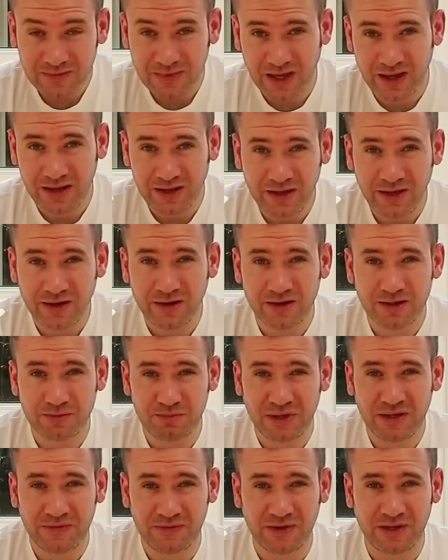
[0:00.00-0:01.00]
a
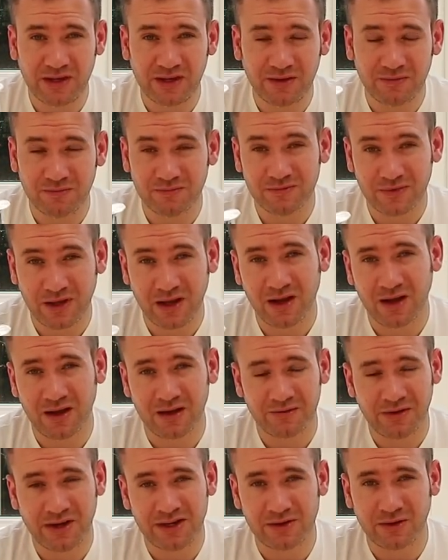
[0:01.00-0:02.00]
huge beefy
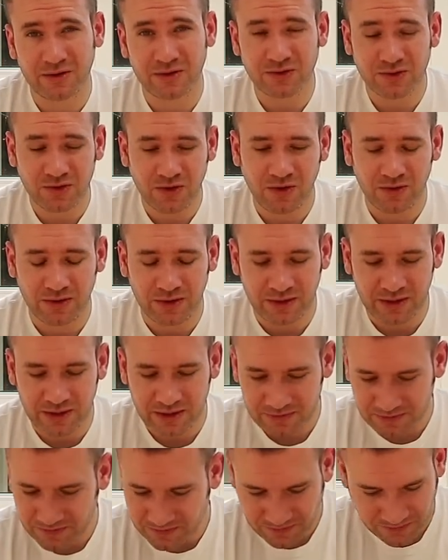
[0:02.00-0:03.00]
radio control unit.